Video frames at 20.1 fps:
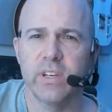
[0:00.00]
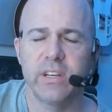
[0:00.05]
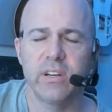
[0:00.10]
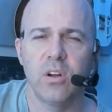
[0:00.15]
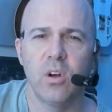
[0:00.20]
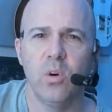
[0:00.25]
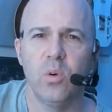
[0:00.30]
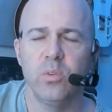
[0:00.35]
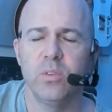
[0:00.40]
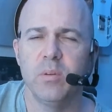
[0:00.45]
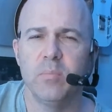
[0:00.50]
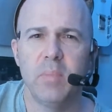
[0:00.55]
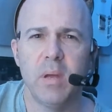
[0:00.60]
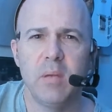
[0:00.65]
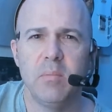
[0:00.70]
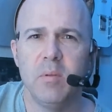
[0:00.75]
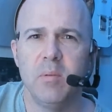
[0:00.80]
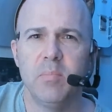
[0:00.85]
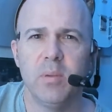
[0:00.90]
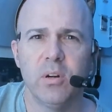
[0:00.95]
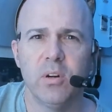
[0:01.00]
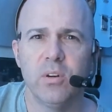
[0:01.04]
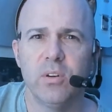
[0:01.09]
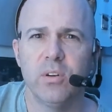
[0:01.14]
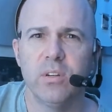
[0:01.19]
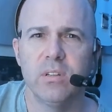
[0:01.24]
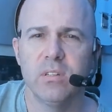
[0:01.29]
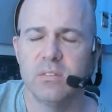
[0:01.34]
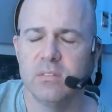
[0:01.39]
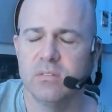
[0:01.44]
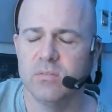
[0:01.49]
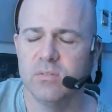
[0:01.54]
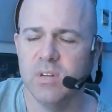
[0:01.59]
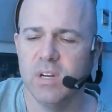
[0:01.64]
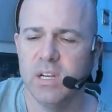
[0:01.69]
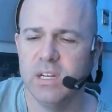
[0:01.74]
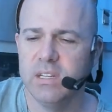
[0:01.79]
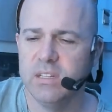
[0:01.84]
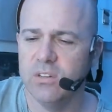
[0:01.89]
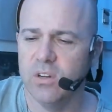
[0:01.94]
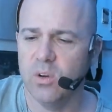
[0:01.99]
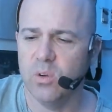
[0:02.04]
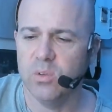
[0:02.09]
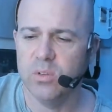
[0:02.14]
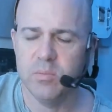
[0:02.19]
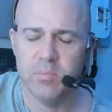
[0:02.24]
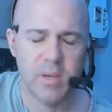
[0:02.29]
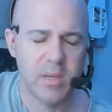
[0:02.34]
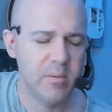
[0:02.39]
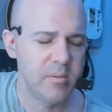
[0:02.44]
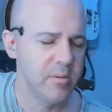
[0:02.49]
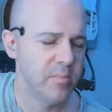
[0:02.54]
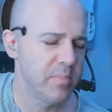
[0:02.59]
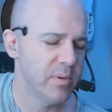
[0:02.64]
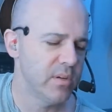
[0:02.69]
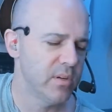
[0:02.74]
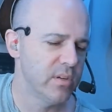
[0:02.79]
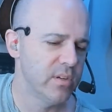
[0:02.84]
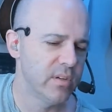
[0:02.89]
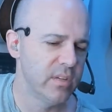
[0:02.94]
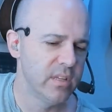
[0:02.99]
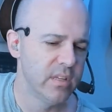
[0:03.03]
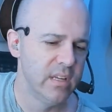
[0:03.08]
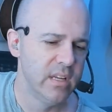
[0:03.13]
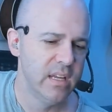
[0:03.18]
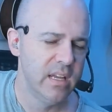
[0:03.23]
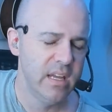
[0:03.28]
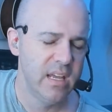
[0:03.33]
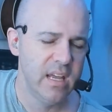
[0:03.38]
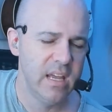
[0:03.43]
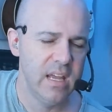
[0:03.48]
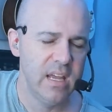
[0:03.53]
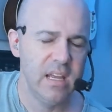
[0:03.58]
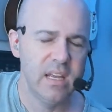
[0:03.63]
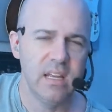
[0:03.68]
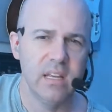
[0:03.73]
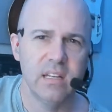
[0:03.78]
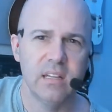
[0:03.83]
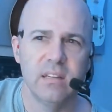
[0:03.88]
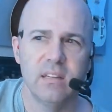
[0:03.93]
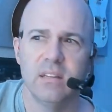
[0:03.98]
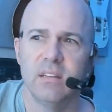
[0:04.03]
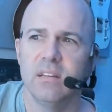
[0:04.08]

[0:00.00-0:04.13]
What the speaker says: you're holding a baby bird, right? You're holding a baby bird. And